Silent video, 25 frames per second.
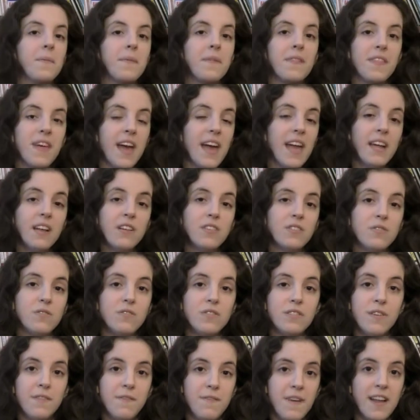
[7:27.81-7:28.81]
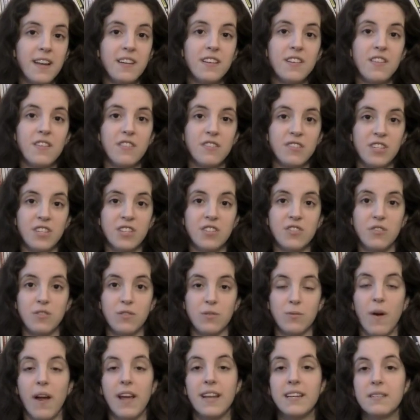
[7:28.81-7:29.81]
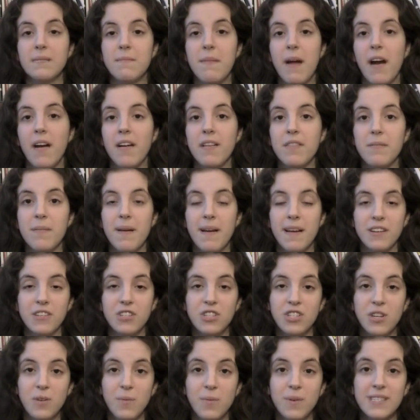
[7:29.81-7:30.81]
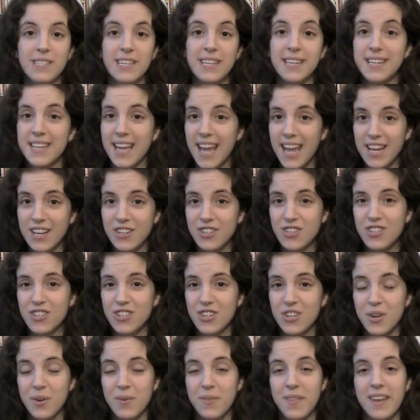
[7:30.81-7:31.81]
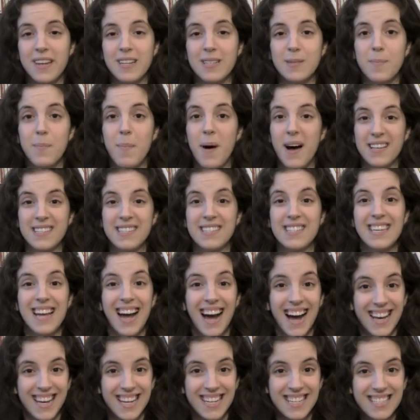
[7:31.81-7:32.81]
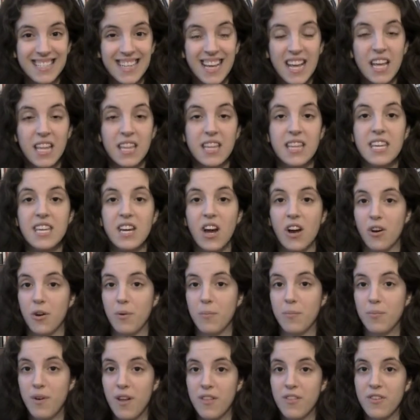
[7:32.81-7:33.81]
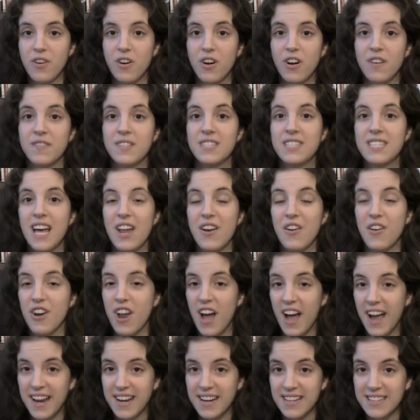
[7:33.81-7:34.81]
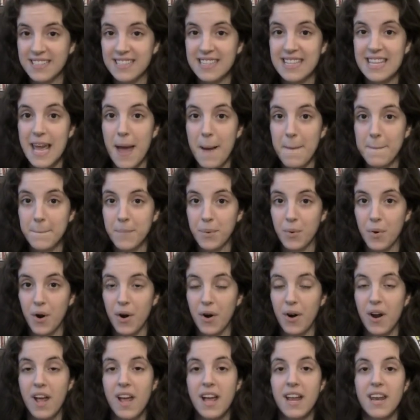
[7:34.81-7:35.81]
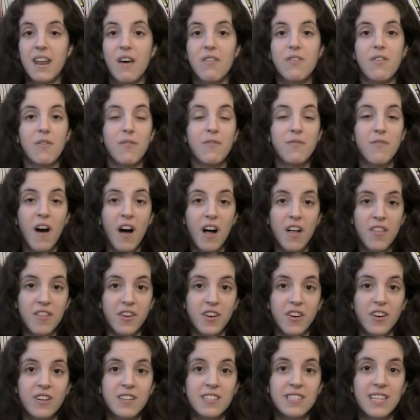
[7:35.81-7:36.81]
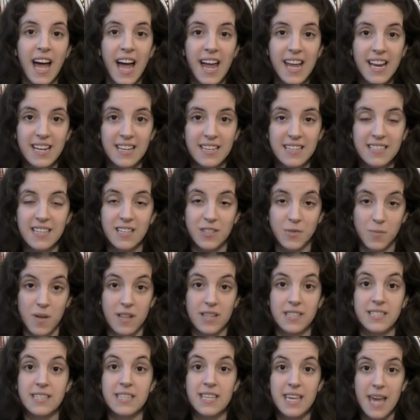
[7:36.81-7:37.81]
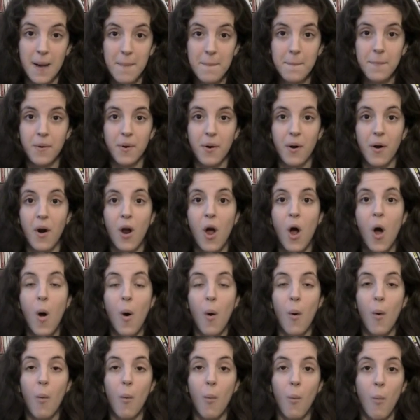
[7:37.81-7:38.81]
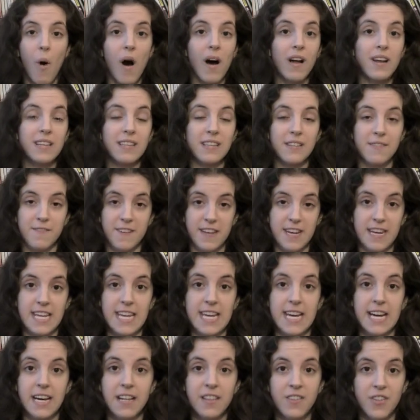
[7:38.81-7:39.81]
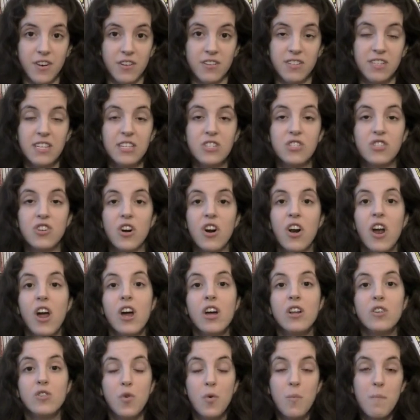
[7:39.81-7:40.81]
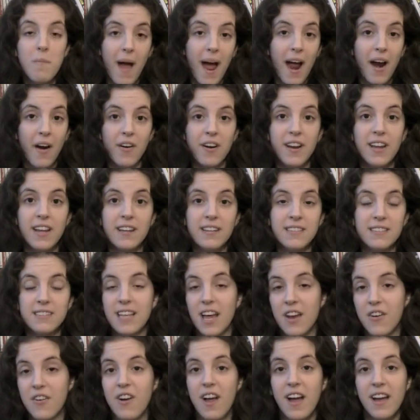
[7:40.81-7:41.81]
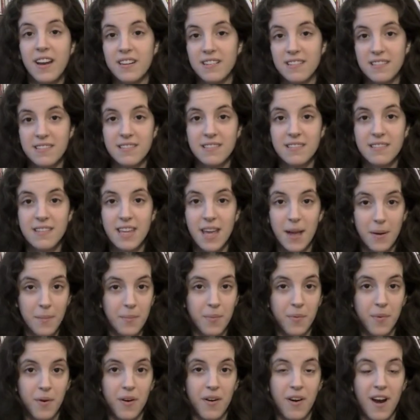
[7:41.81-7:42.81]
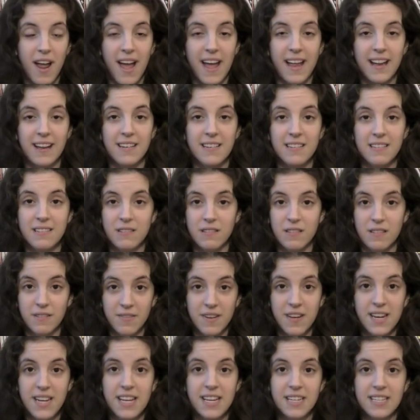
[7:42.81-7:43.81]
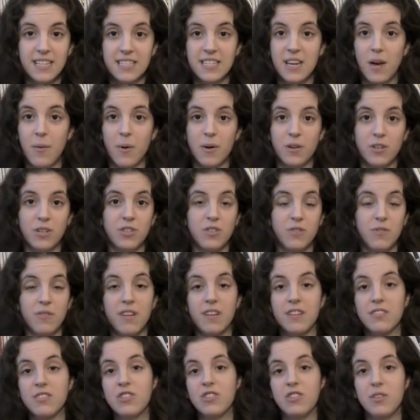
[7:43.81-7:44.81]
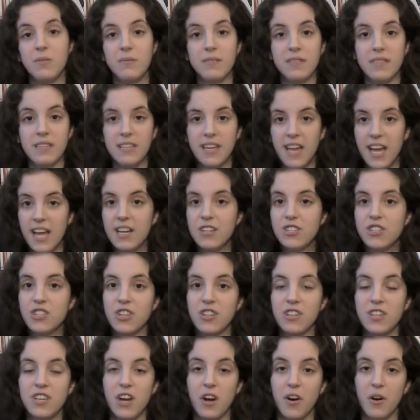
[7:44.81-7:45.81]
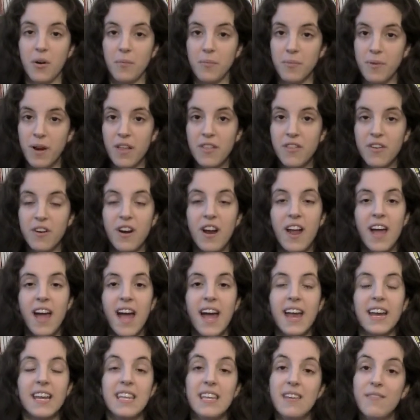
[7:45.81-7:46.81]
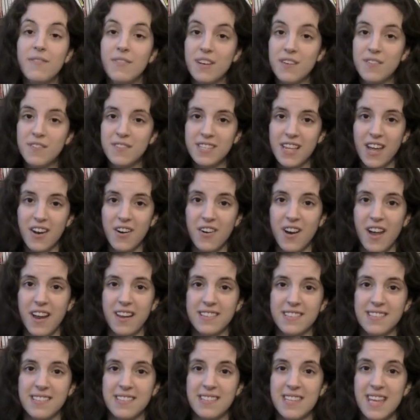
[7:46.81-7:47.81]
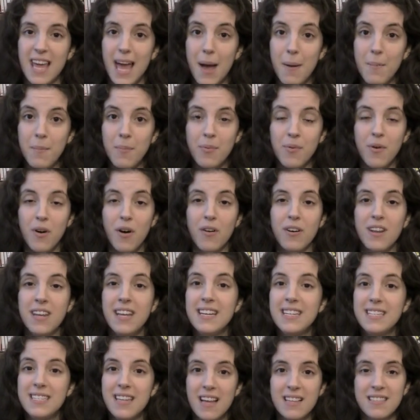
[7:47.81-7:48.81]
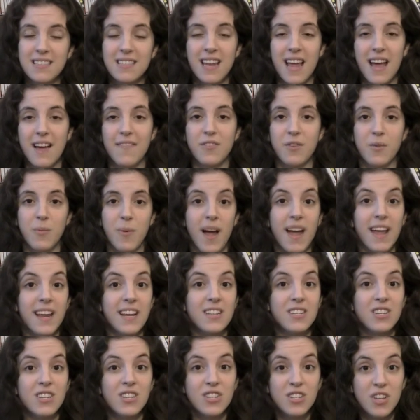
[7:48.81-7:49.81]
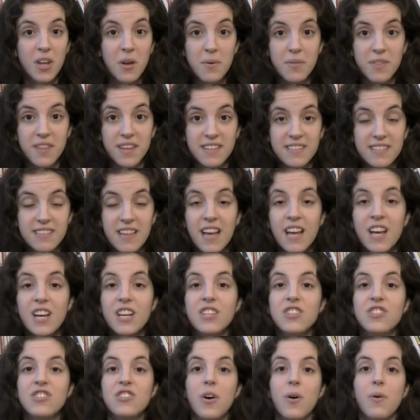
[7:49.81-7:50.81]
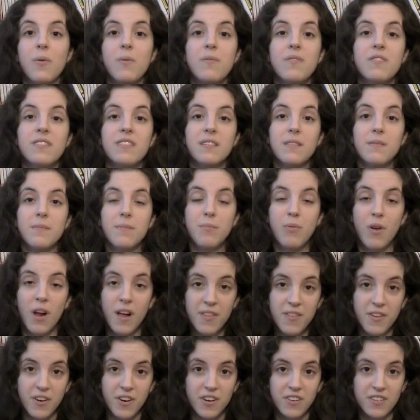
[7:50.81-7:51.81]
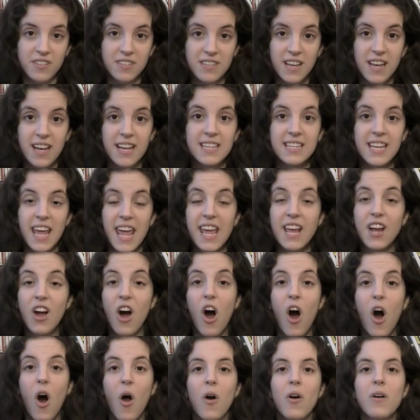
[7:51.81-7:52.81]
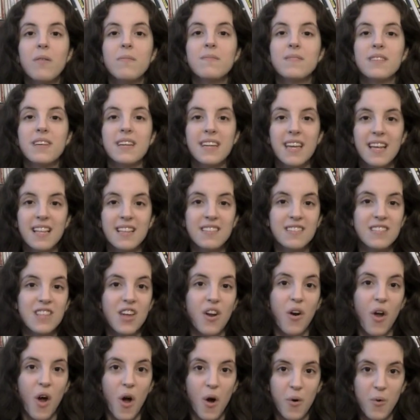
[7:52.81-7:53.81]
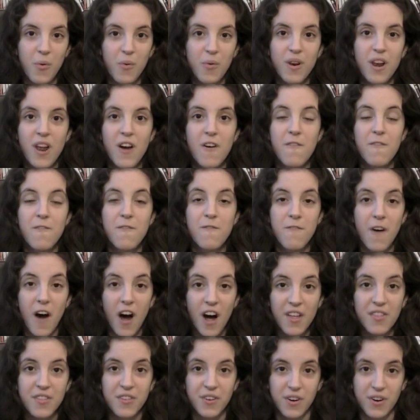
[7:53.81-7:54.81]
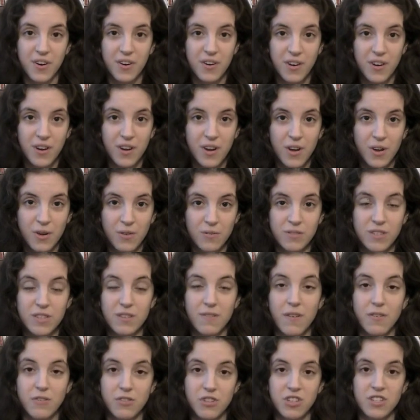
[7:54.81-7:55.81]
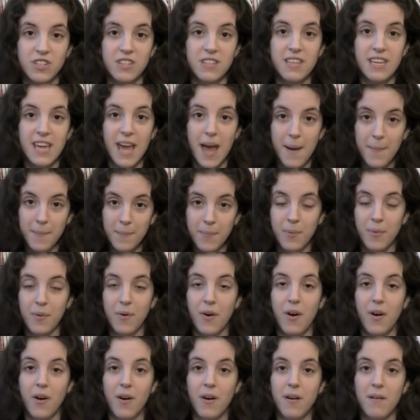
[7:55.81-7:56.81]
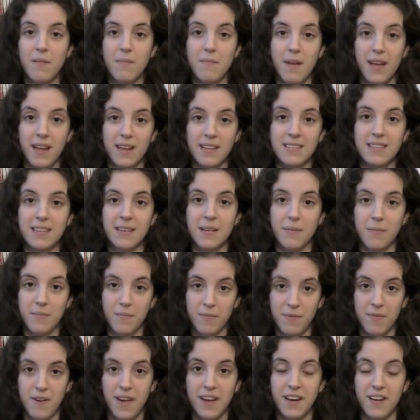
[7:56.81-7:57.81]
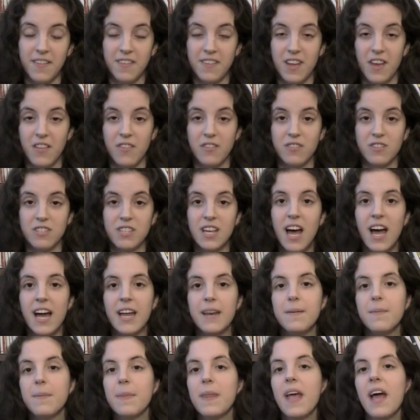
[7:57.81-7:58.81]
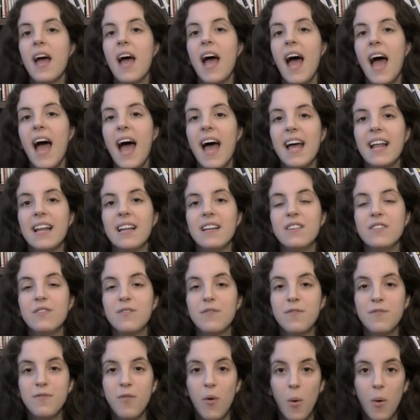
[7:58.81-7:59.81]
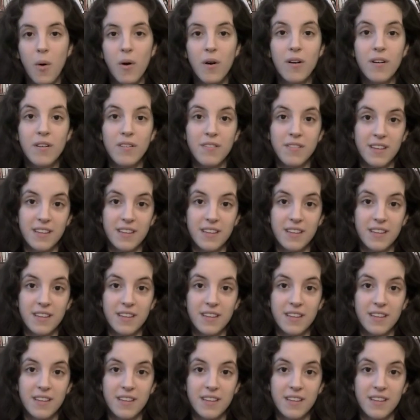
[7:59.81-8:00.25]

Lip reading: they defend their sister's right to marry the man she was engaged to, that is Bassianus, the younger brother of Saturninus, the emperor. Now their father, Titus, as well as the emperor, want Lavinia, their sister, to marry Saturninus, the emperor. And Lavinia does not want to do this. She was engaged to the younger brother, and even if Saturninus is the emperor, he doesn't have the right to do this. So the brothers take arms against their own father, whose devotion to the emperor makes him fight on the other side. And for